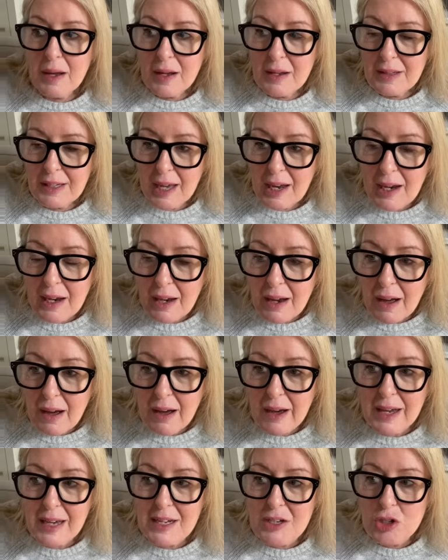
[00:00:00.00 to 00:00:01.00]
They
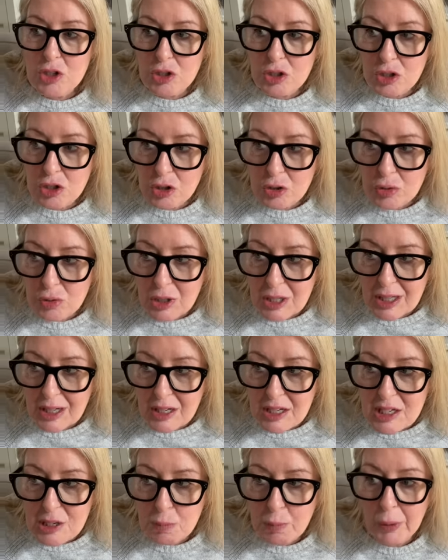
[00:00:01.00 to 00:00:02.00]
lied through the
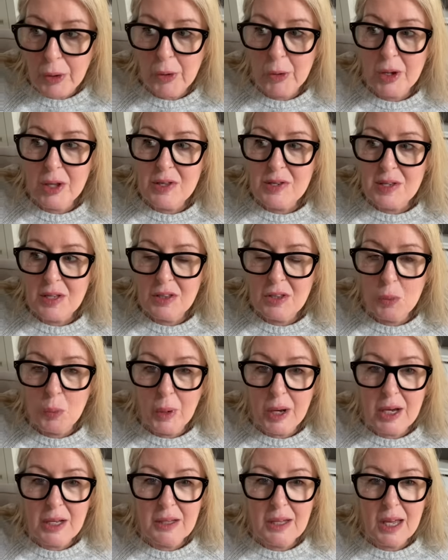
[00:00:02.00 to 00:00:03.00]
experience and the
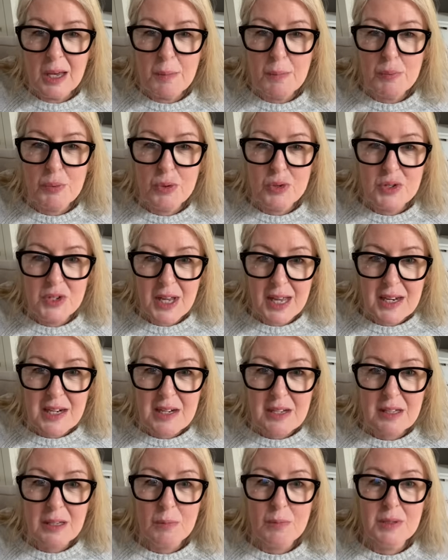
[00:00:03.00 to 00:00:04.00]
way they
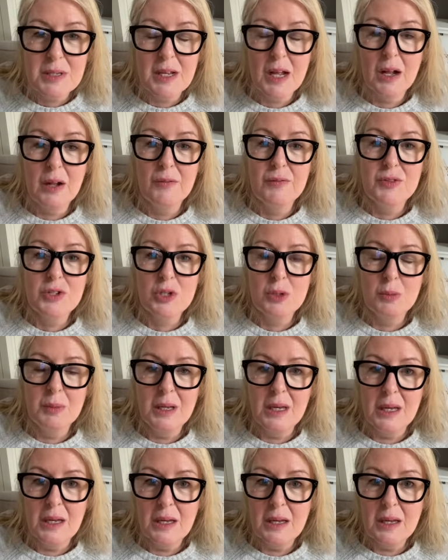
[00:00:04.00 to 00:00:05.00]
presented themselves to
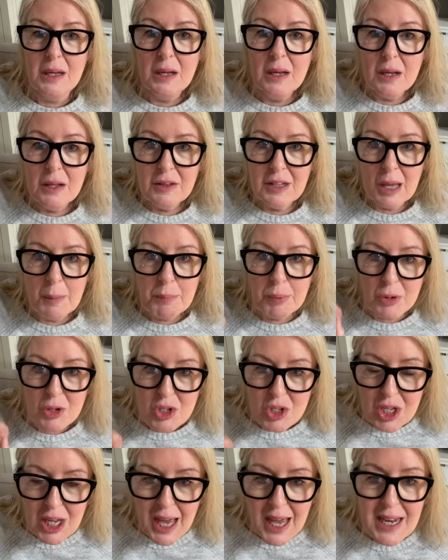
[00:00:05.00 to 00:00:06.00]
me. They
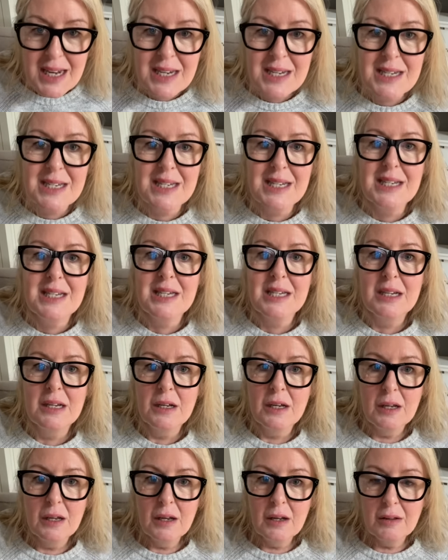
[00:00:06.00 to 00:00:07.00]
pretended
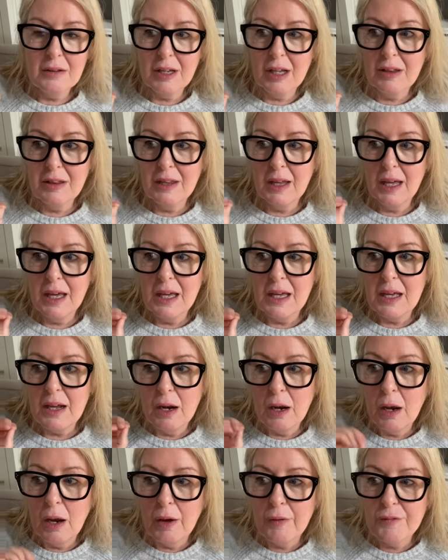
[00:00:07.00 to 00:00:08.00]
that they
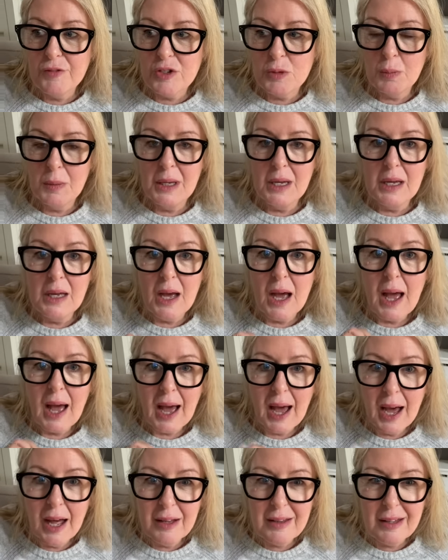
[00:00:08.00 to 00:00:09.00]
loved me
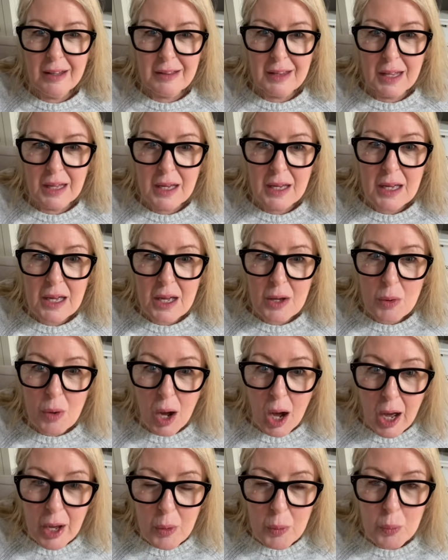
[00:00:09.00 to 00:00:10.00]
and that they,
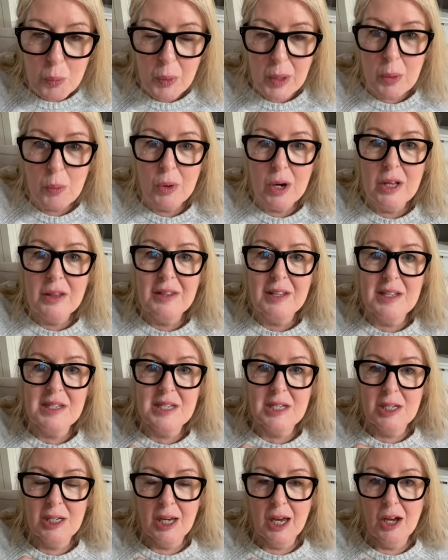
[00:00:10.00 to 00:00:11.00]
I, we were in this
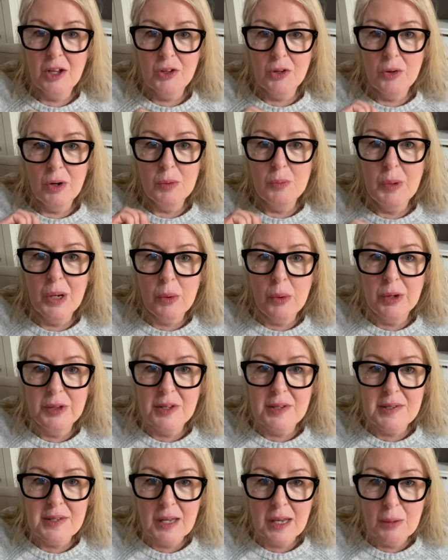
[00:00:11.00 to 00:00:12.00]
together and we were on the
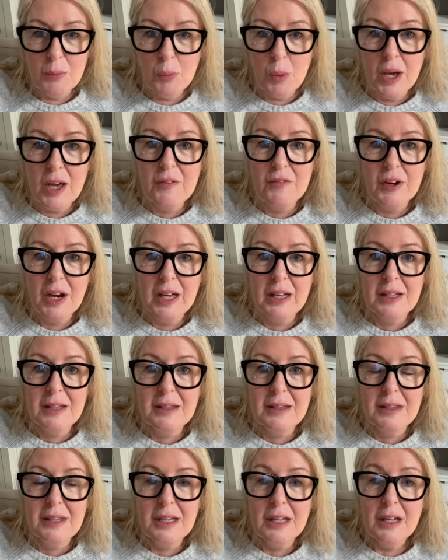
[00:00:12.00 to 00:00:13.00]
same
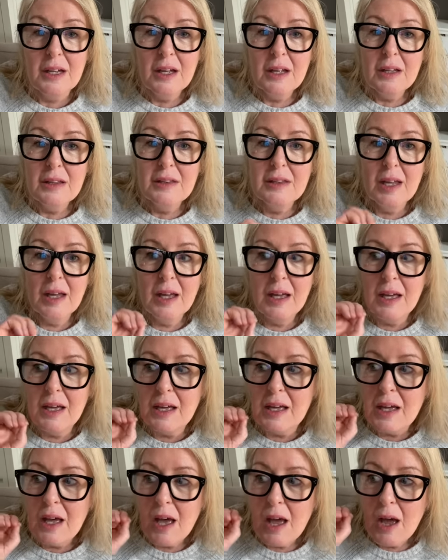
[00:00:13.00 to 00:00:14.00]
wavelength.
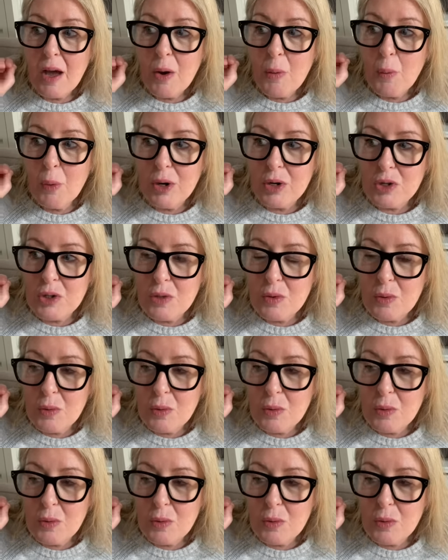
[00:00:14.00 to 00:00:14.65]
They were